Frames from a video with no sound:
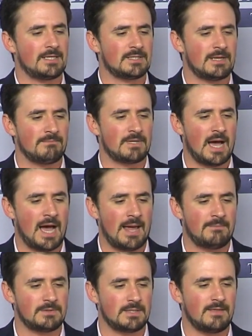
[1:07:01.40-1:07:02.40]

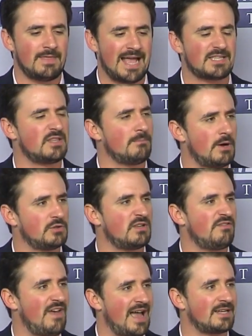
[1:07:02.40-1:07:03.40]
sometimes that's the most
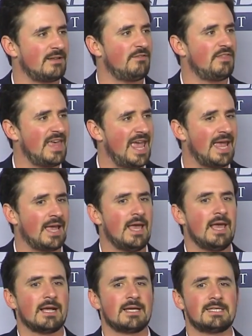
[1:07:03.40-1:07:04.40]
effective thing.
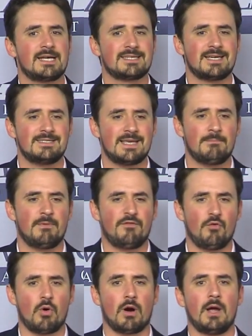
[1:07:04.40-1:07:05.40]
Because as I said
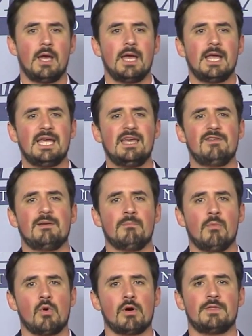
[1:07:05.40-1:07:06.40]
before, even
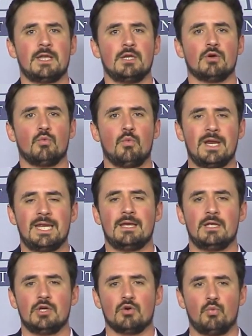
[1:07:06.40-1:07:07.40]
more than your witty,
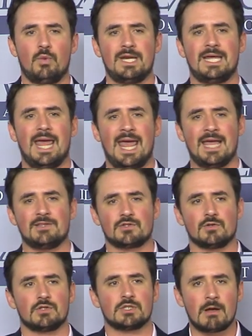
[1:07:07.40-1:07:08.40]
your witty
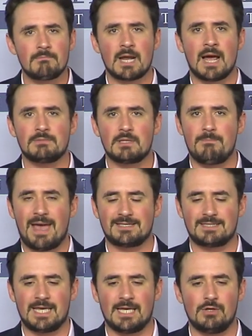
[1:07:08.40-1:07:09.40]
answer, sometimes the
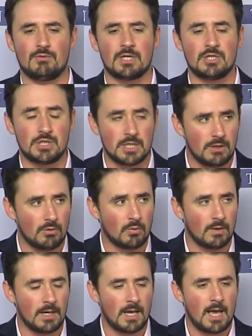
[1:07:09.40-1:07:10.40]
best thing you can
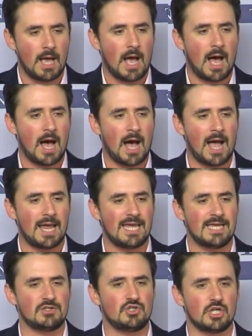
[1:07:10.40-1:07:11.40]
do uh,
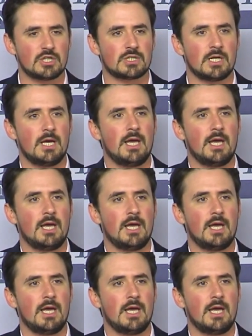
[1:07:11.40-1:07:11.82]
is just